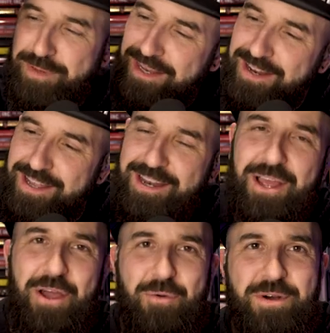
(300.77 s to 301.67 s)
Peanut
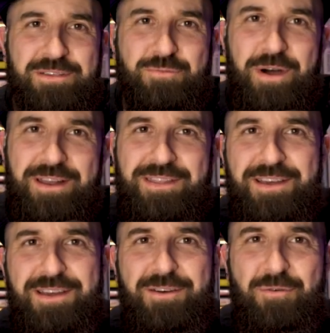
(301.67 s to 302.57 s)
was one of
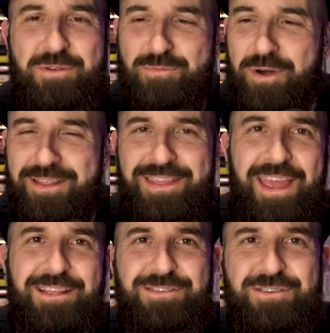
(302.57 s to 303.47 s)
the was one of
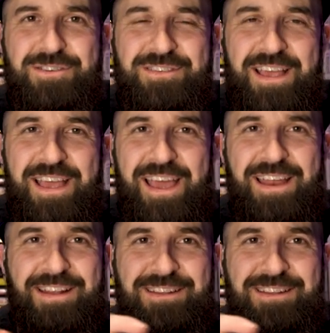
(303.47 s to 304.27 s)
the answers, and